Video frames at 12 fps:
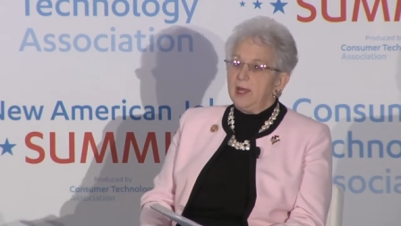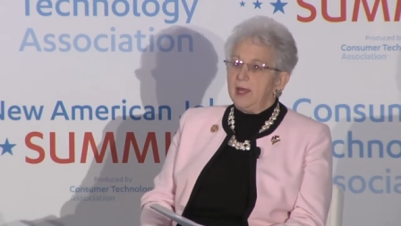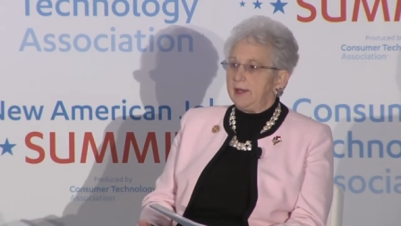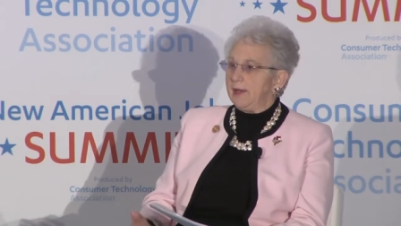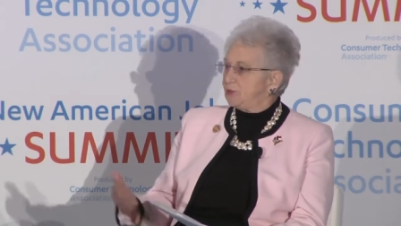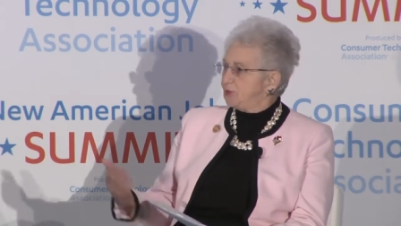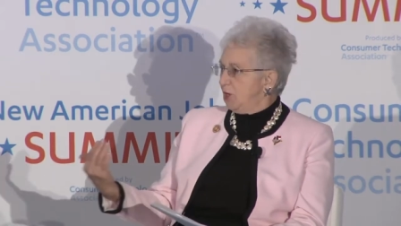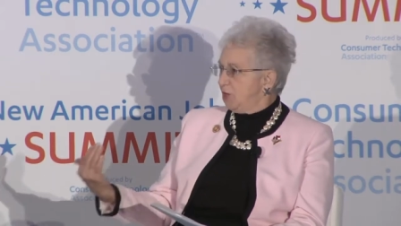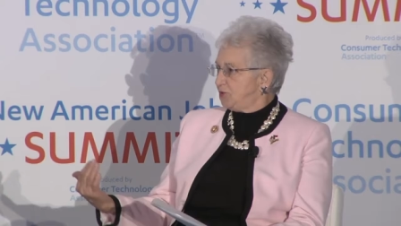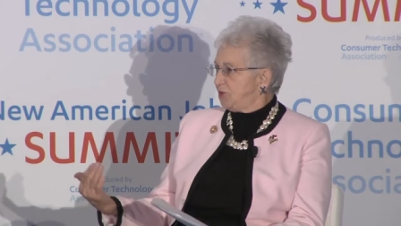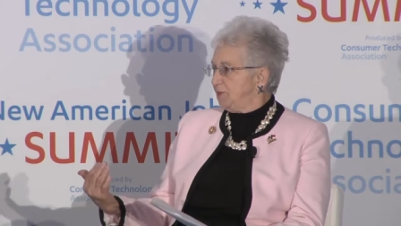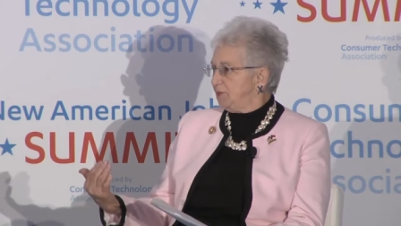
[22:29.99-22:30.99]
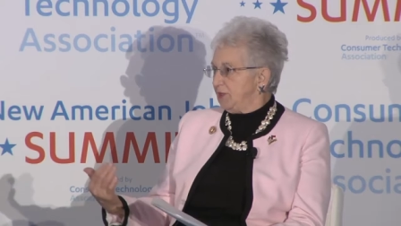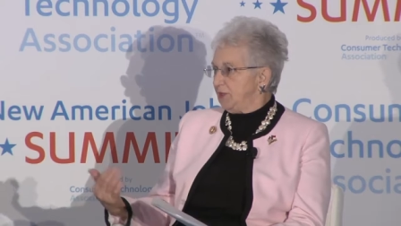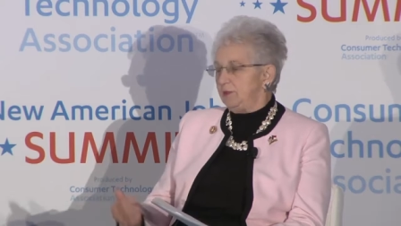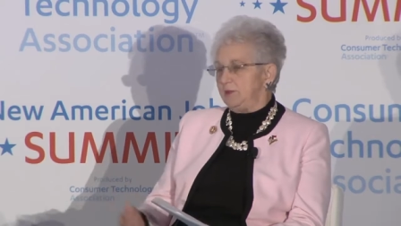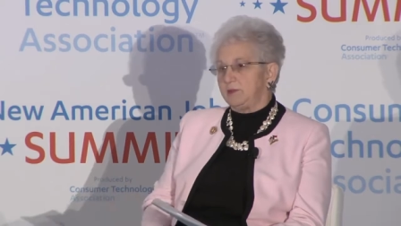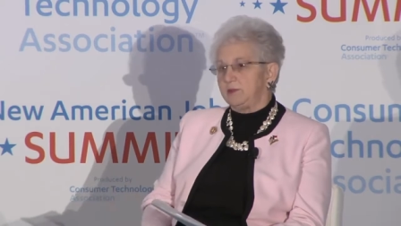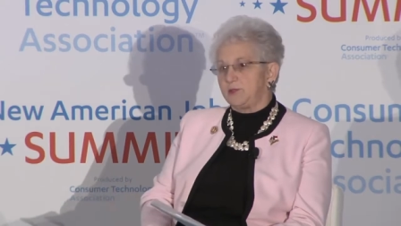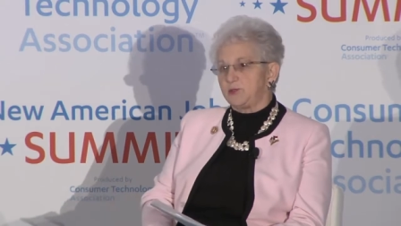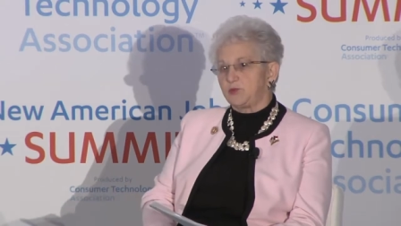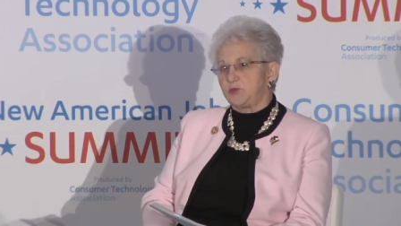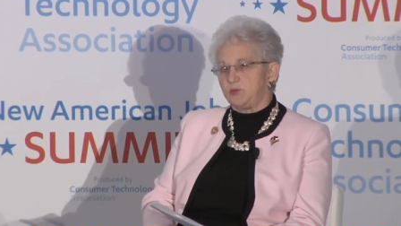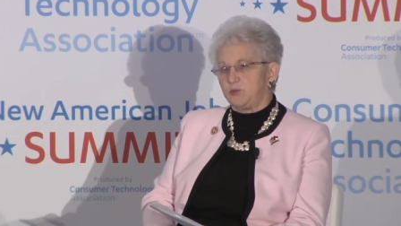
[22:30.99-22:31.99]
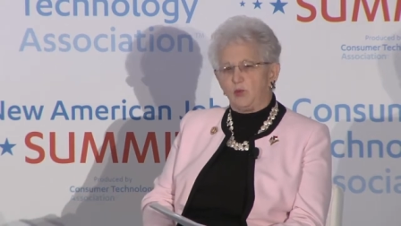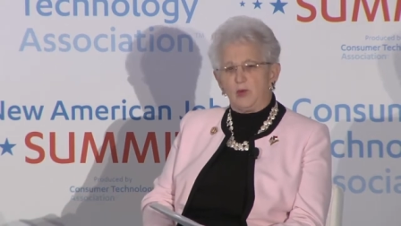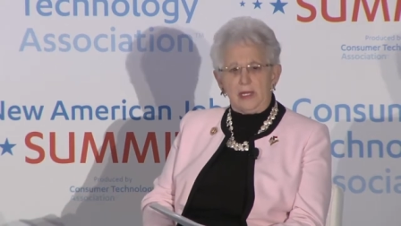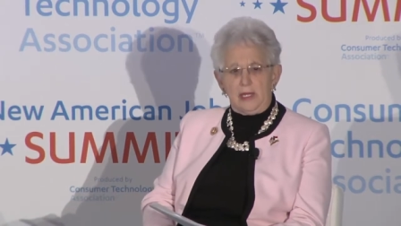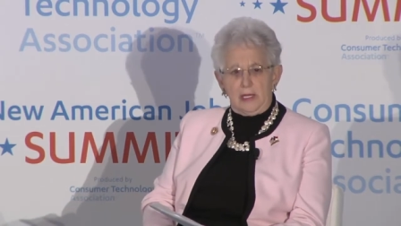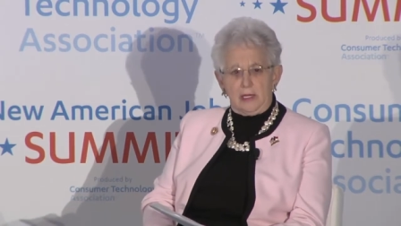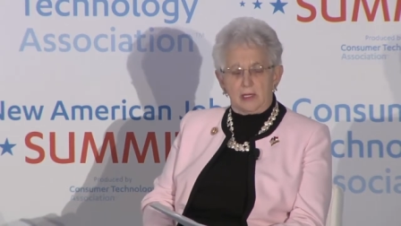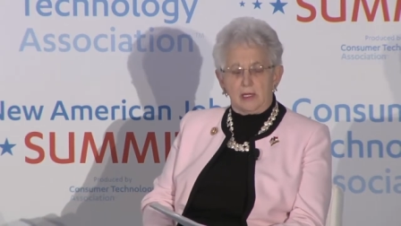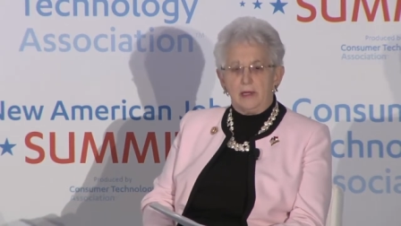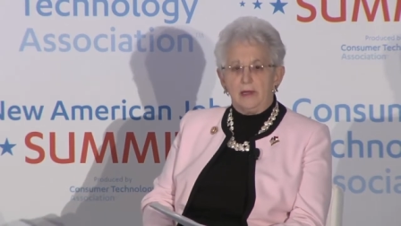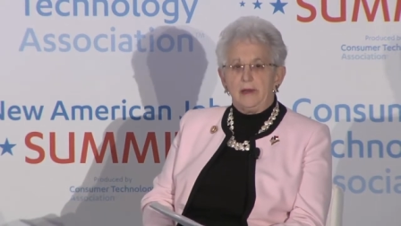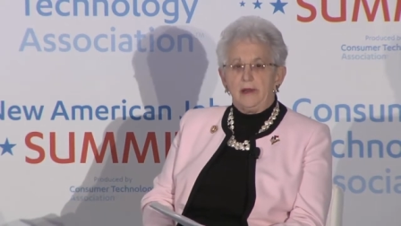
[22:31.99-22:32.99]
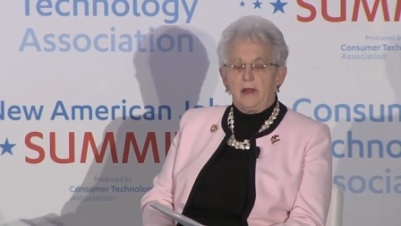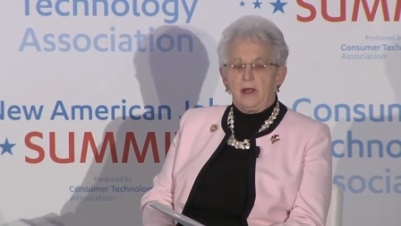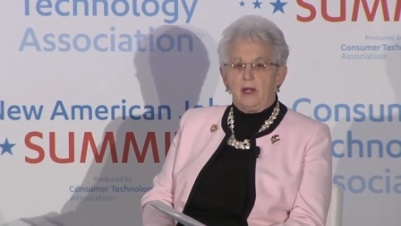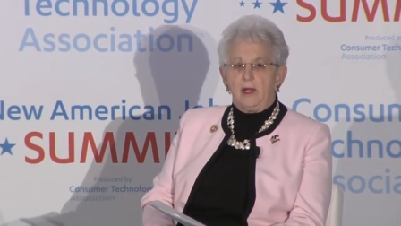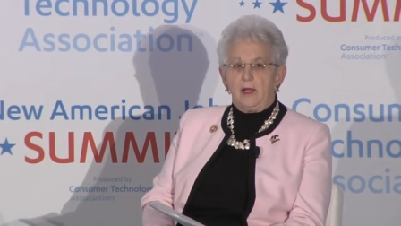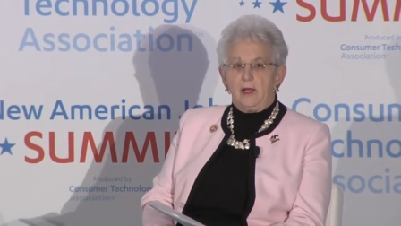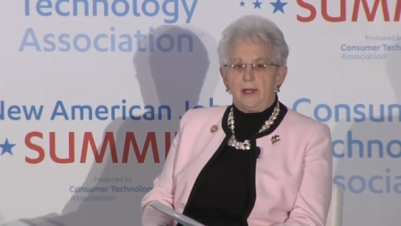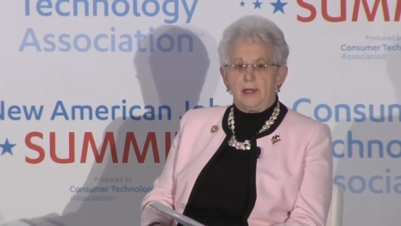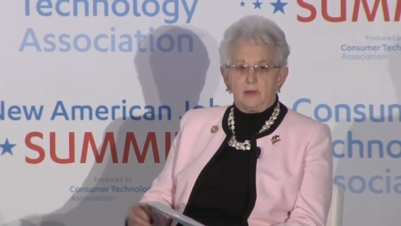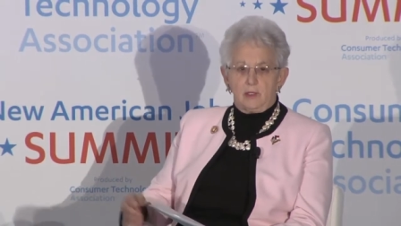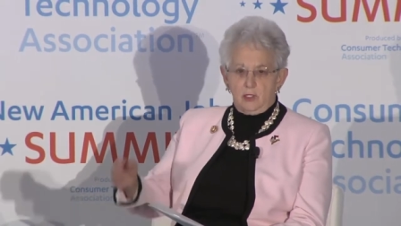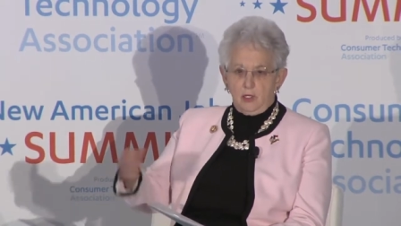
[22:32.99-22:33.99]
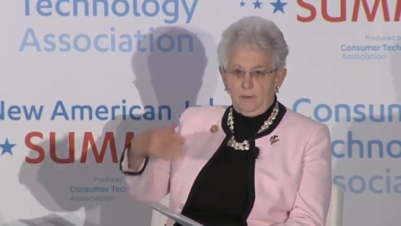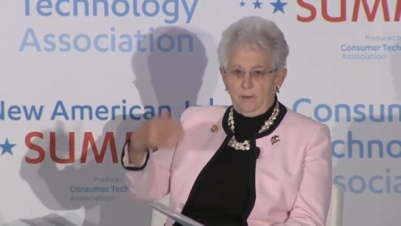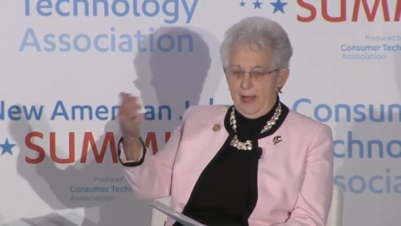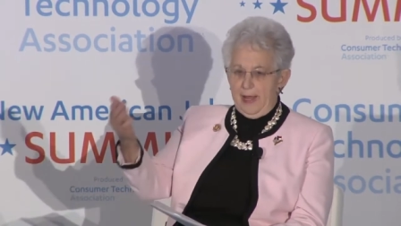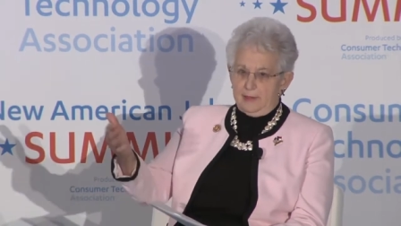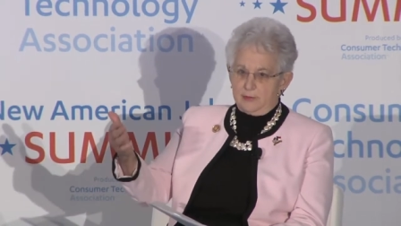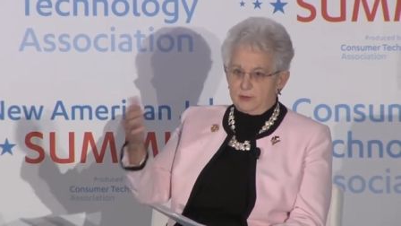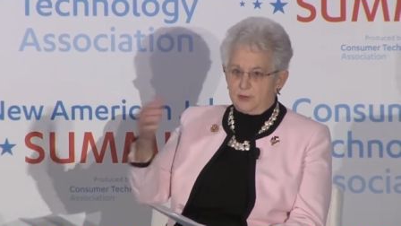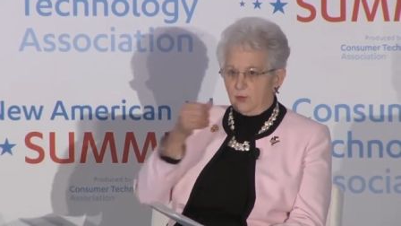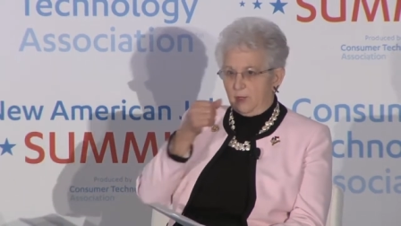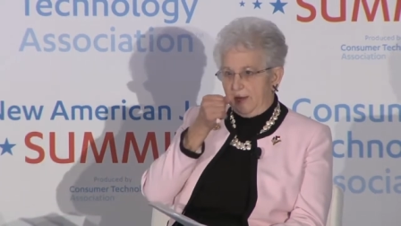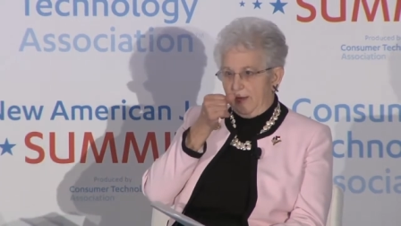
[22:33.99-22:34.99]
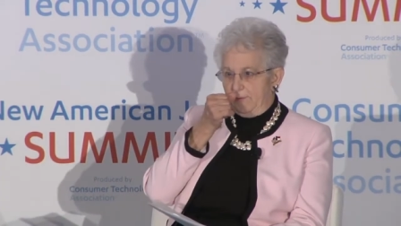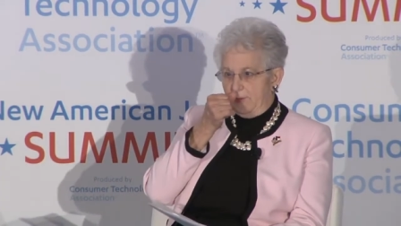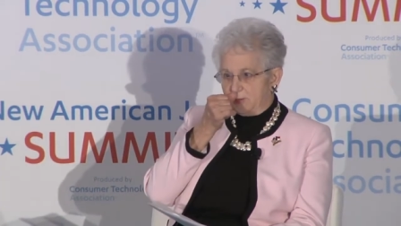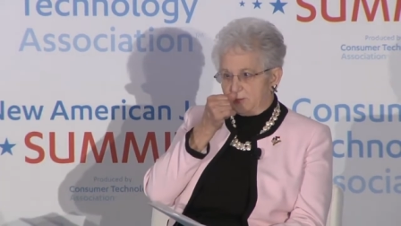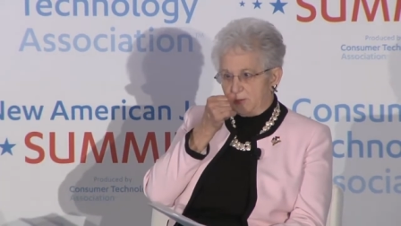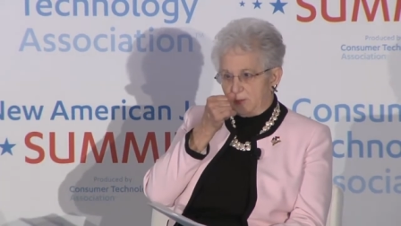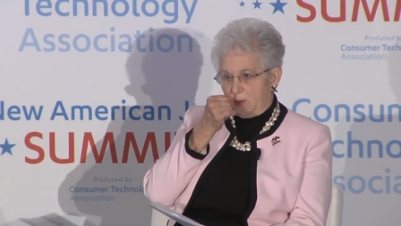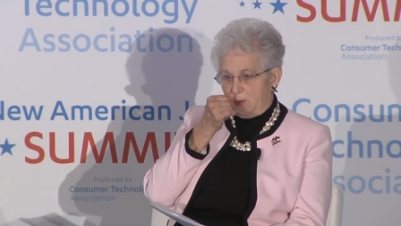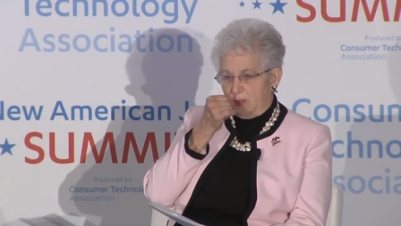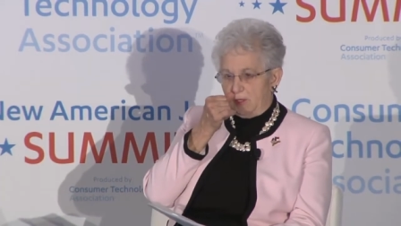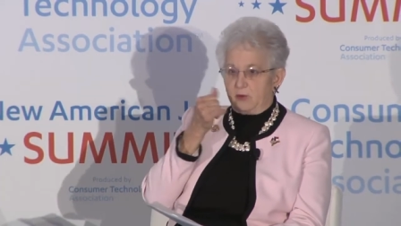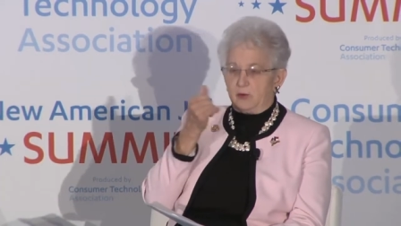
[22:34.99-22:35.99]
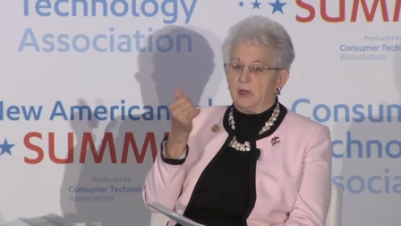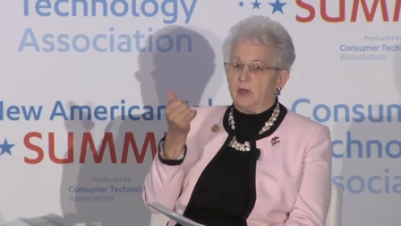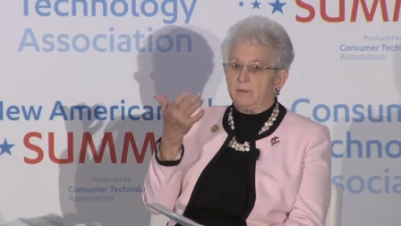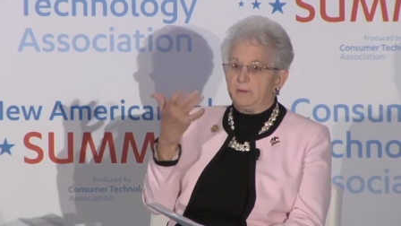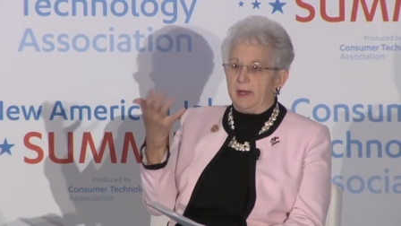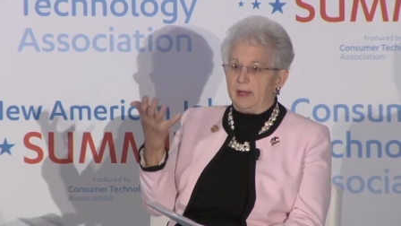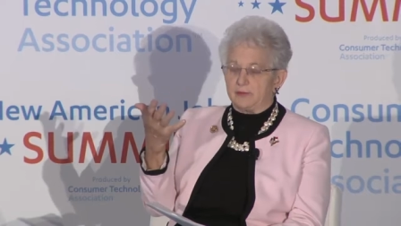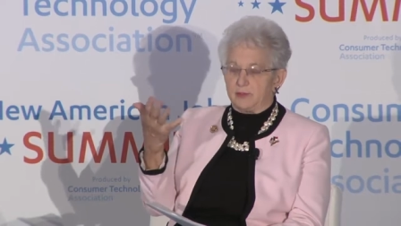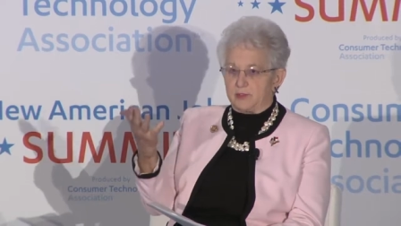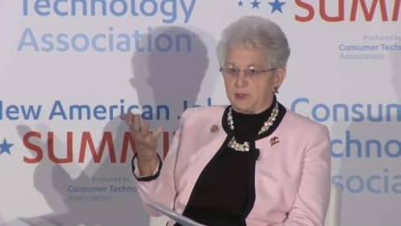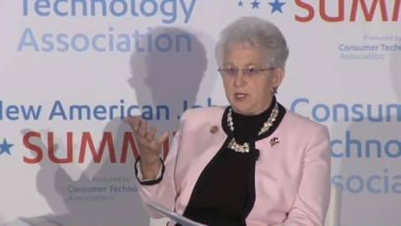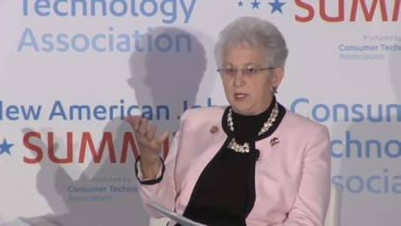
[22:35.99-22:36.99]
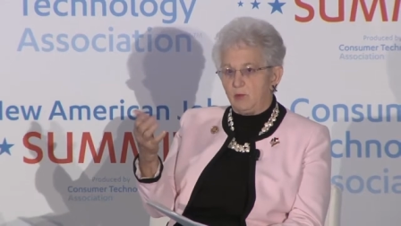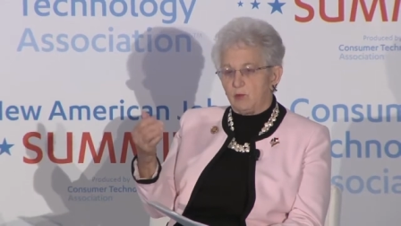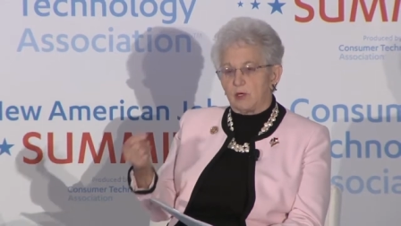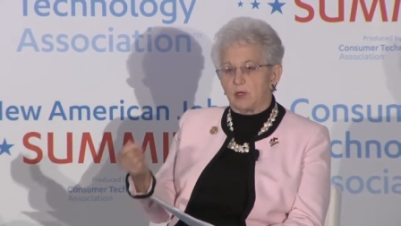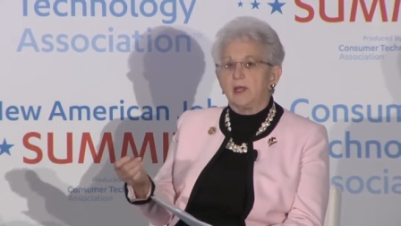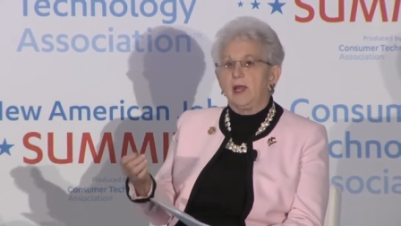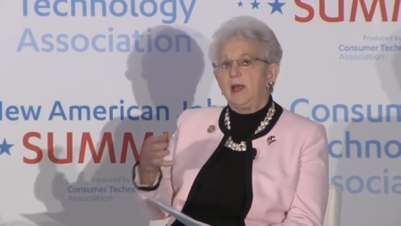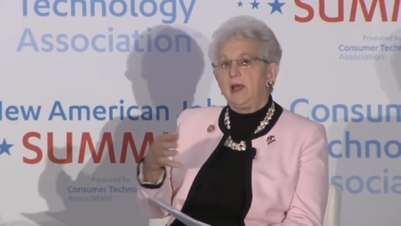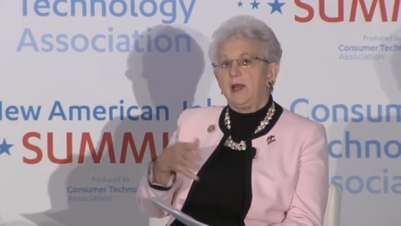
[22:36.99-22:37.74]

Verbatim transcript: And I saw something this week, uh, and I'll go back to what I mentioned earlier about the T word.